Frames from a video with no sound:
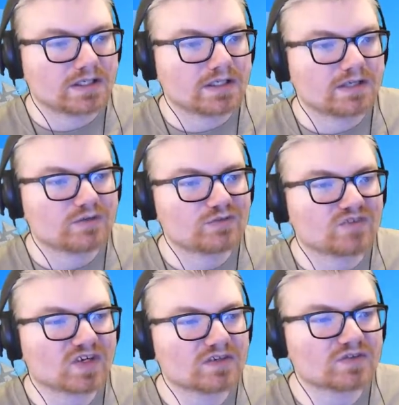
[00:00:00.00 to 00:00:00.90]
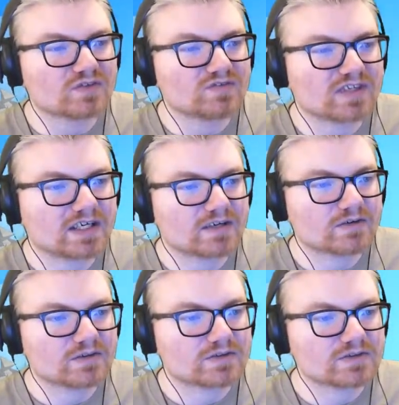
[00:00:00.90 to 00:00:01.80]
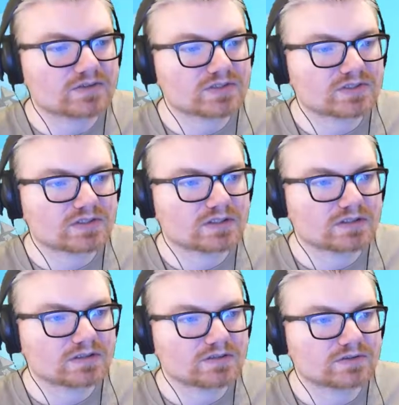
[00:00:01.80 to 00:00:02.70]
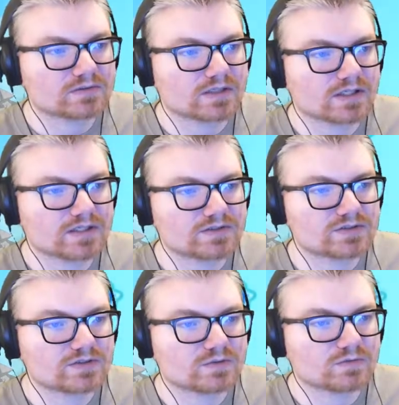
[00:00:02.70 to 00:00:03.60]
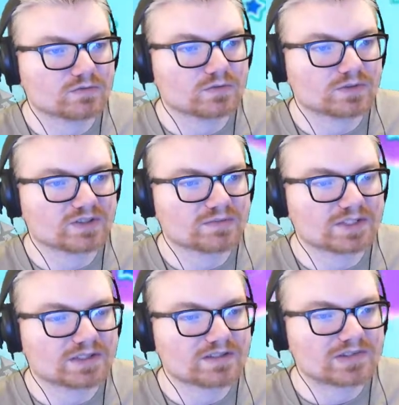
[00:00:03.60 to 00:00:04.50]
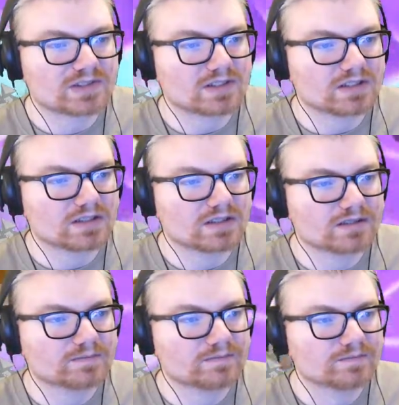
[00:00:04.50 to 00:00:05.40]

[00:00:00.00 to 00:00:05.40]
Now we follow the flowers to what I assume will be the star.